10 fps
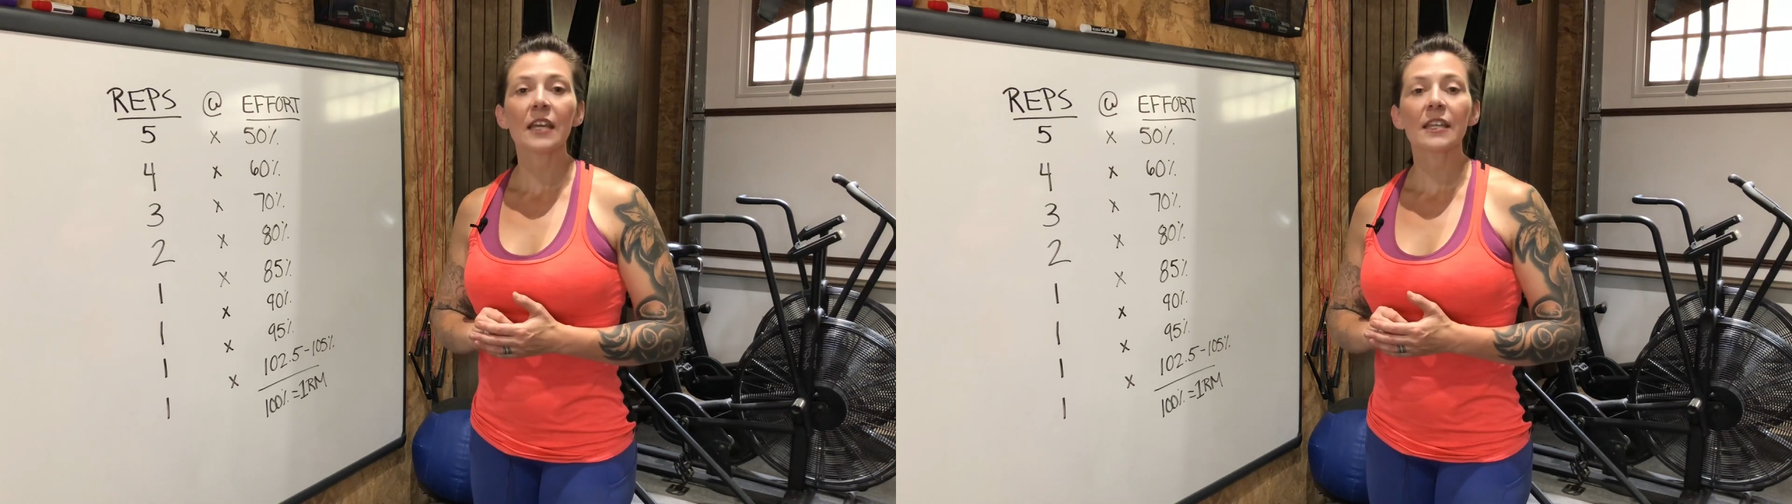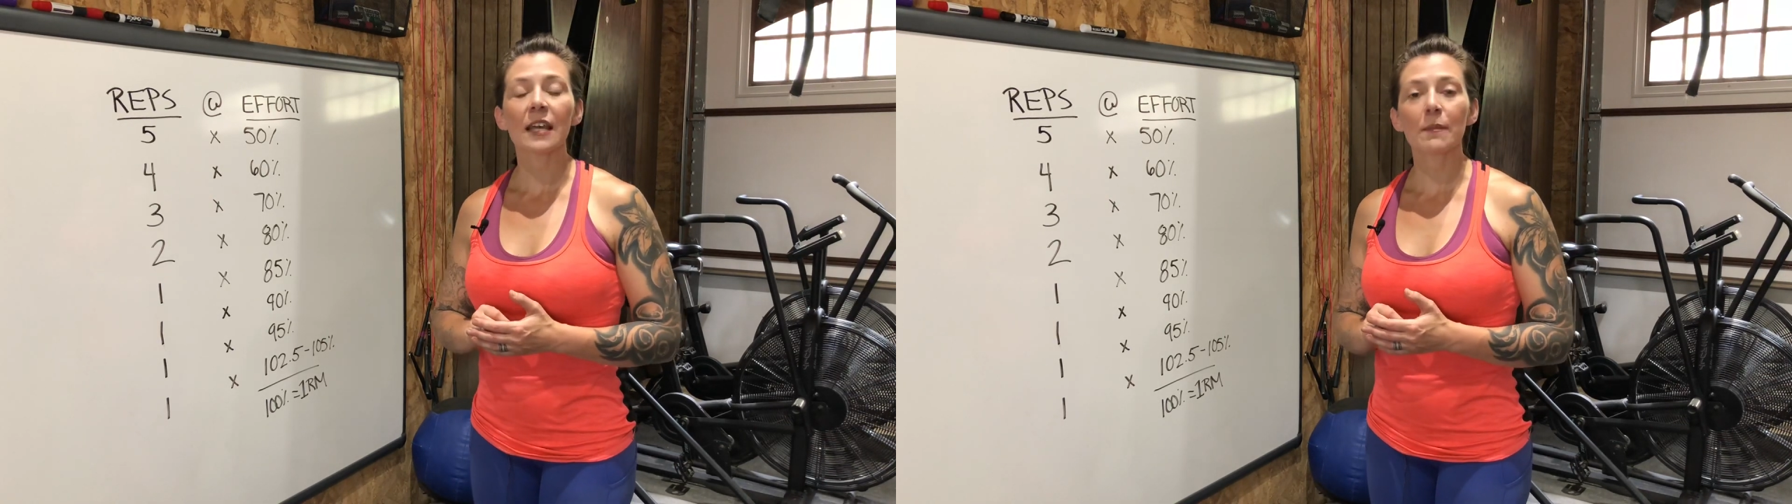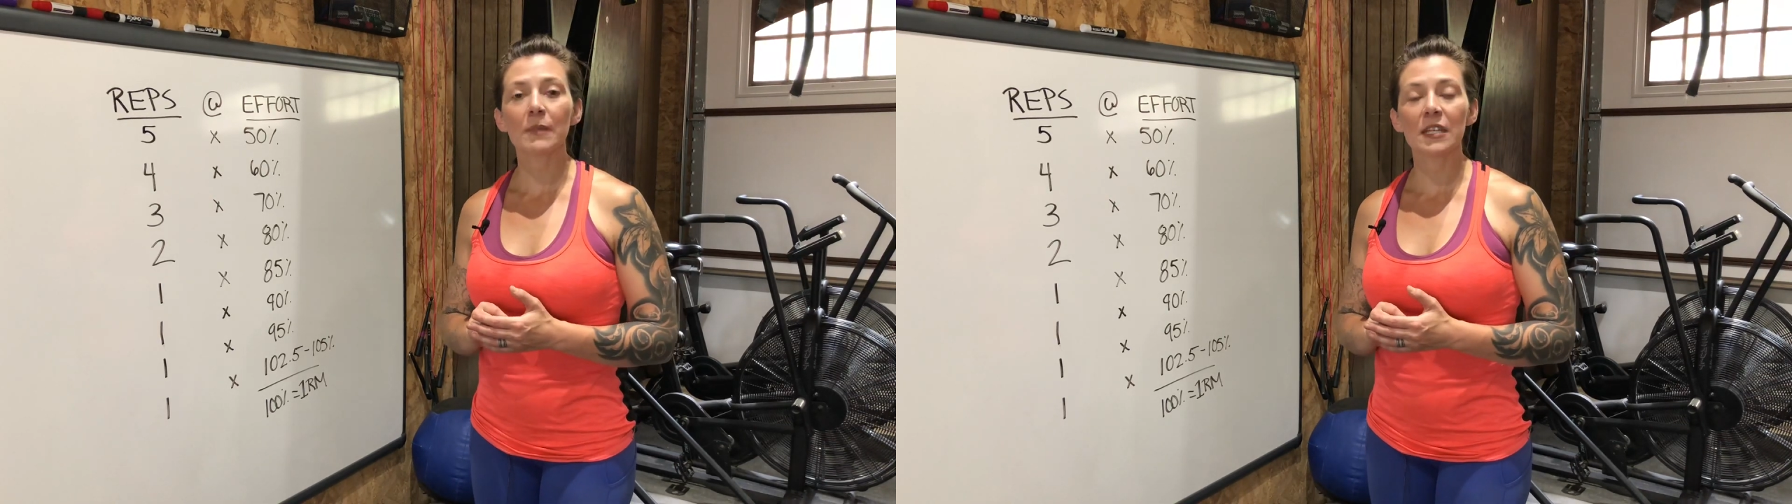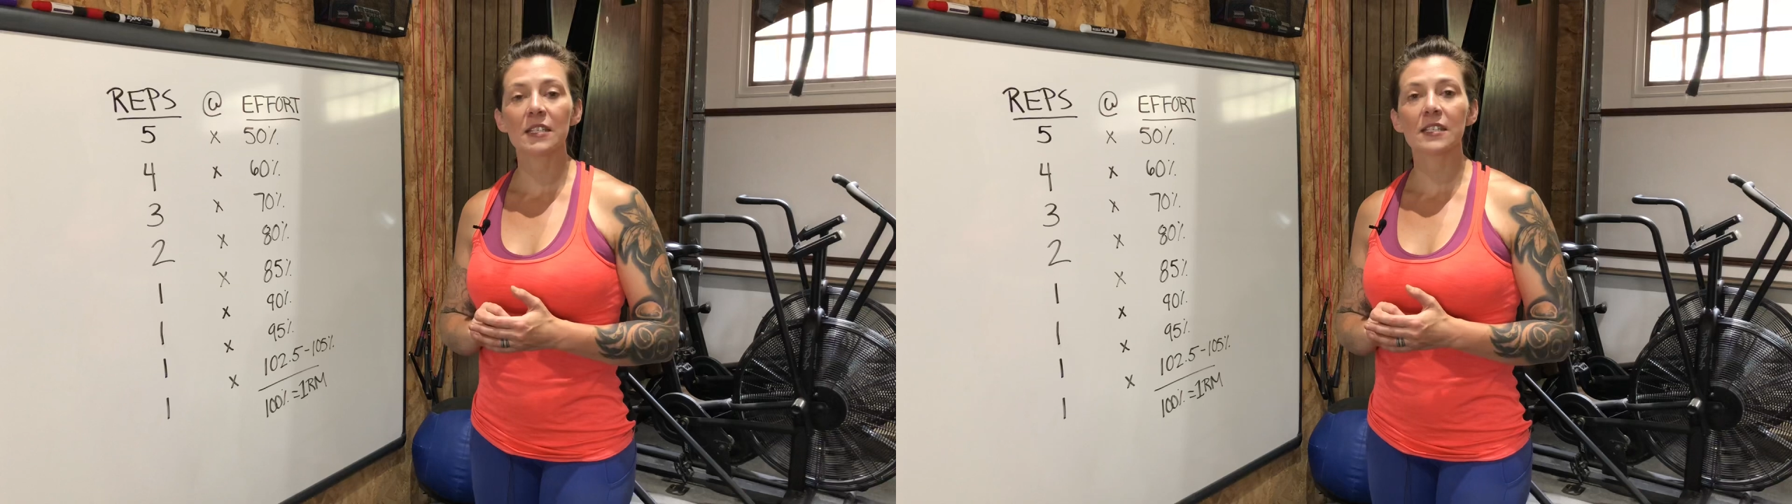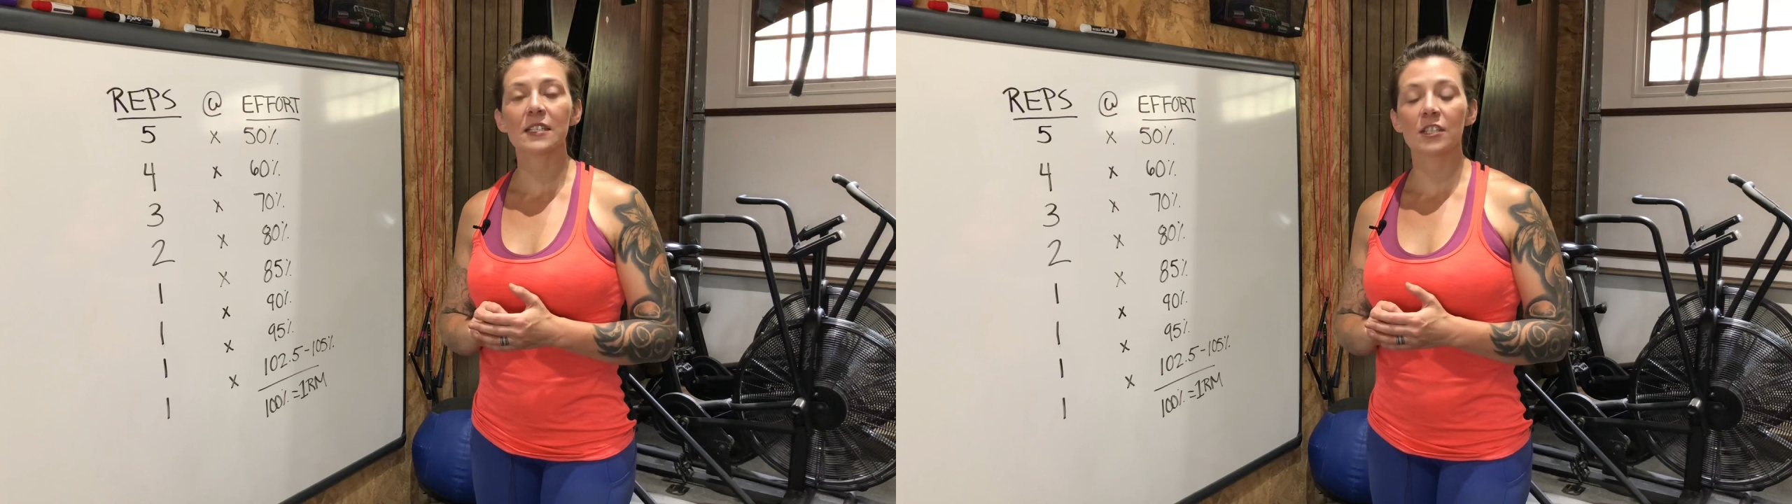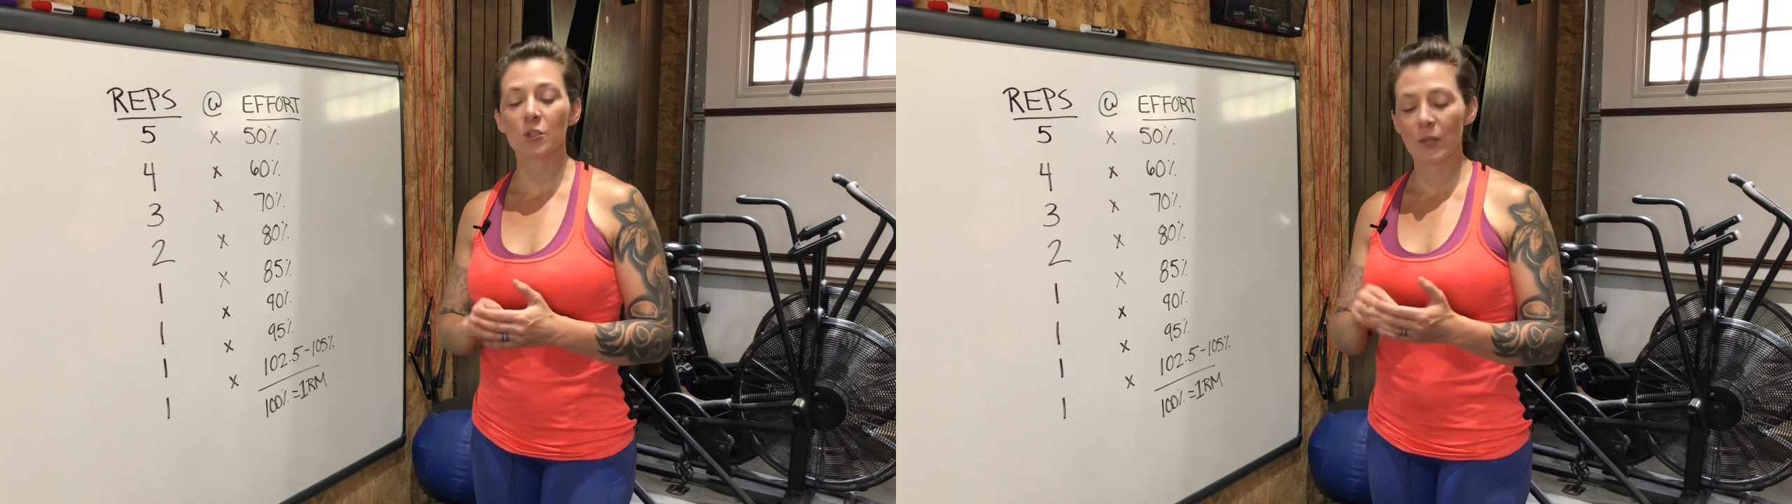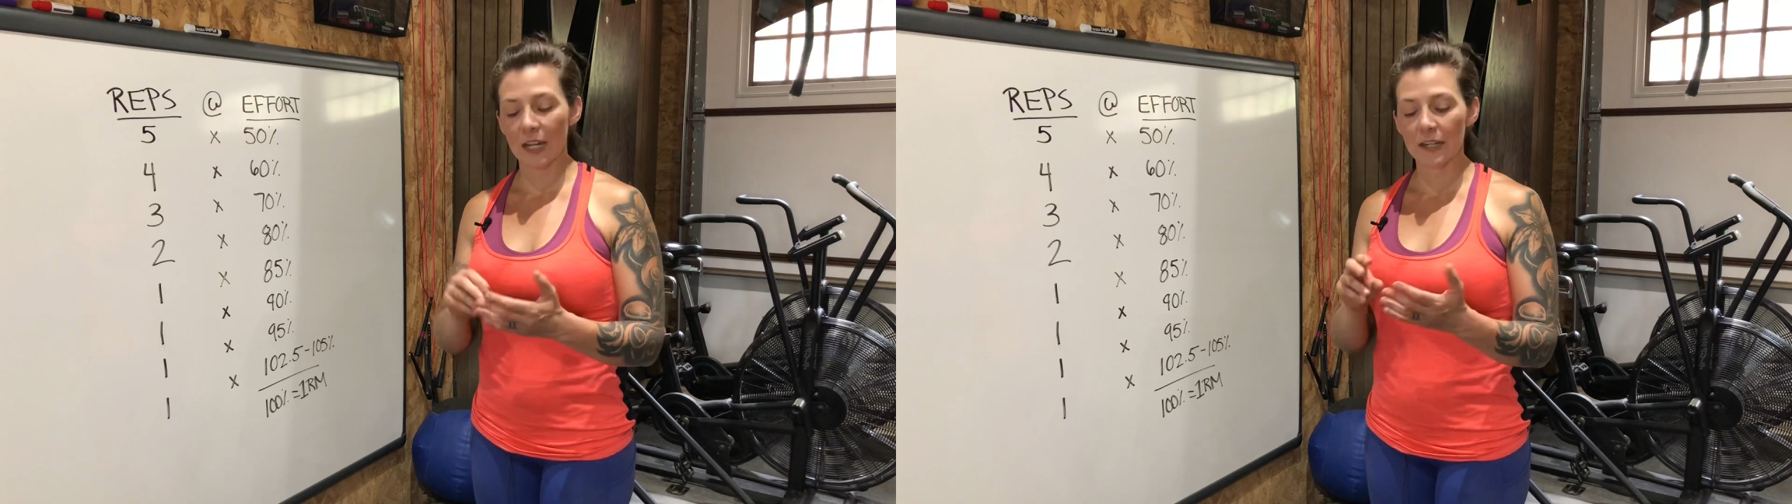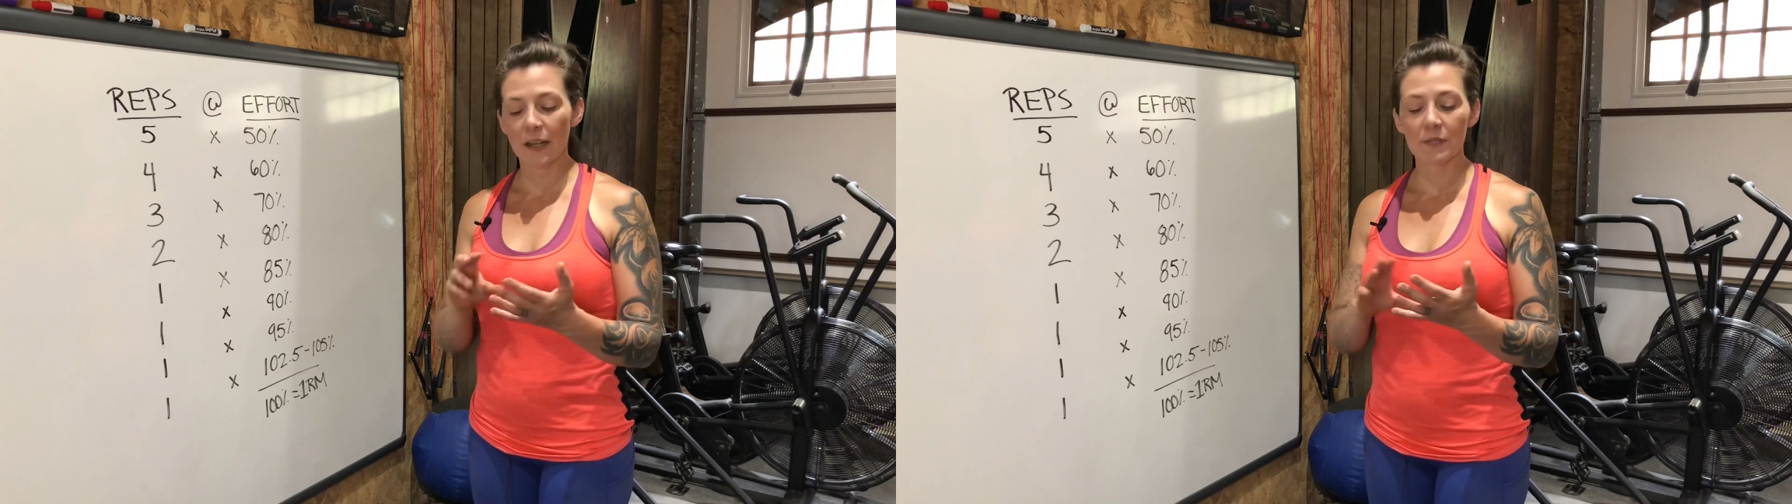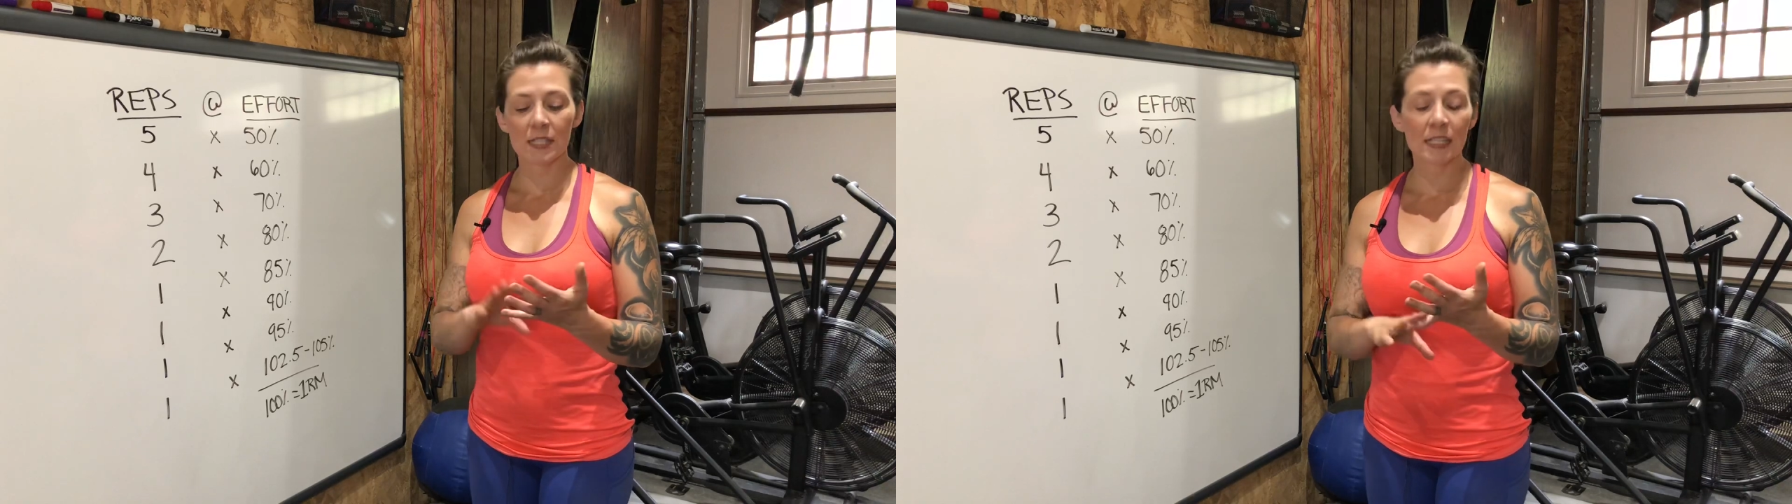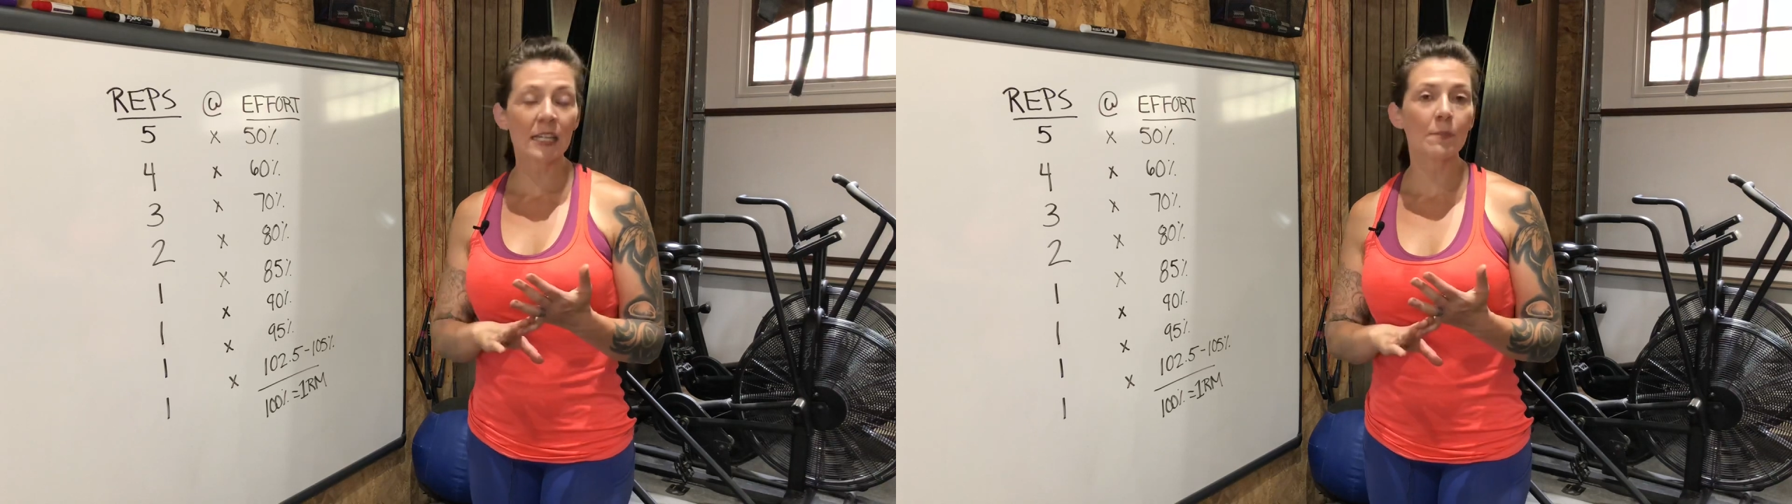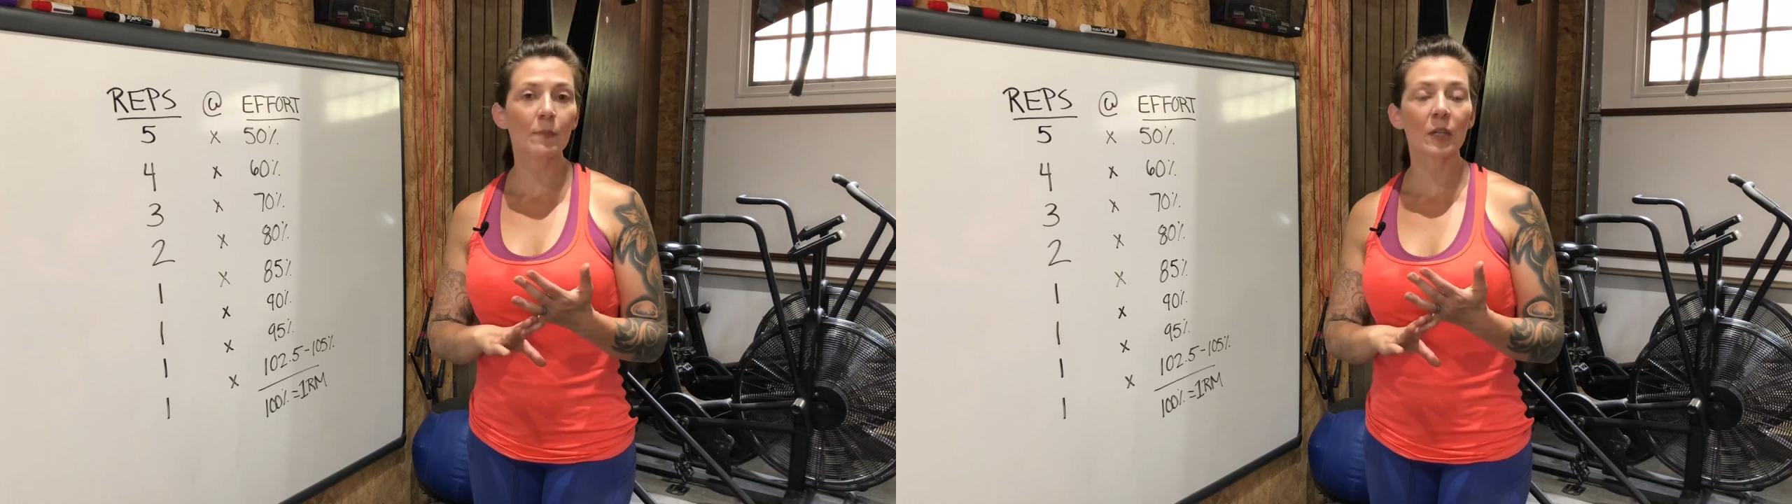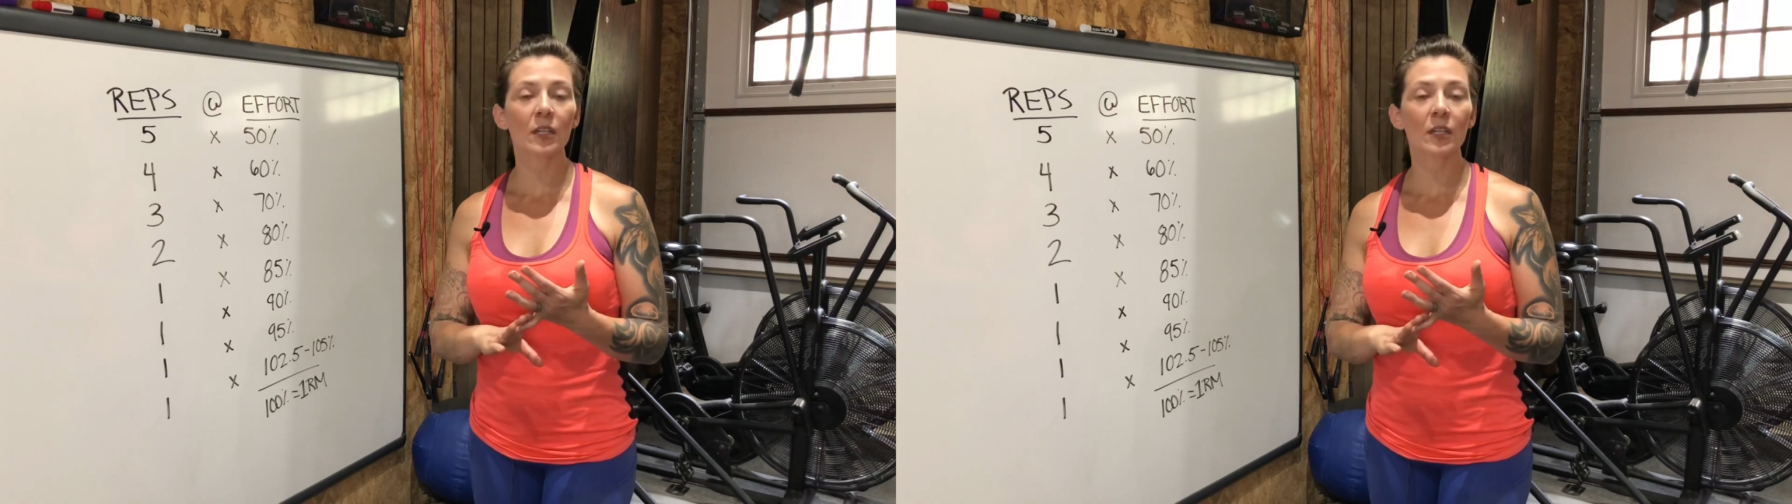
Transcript: That means, did you get enough sleep,